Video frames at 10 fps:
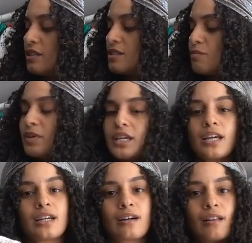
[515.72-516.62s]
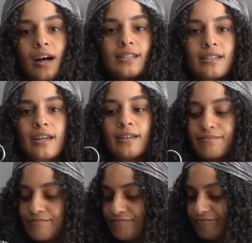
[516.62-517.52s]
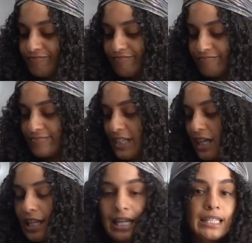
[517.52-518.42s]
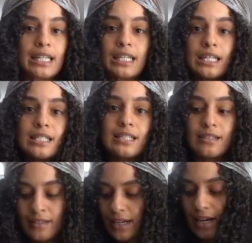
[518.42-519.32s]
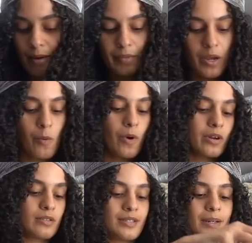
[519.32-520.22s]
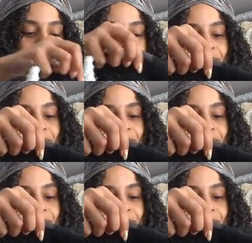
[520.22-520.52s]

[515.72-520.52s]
to be in a closet collecting dust and not being worn. So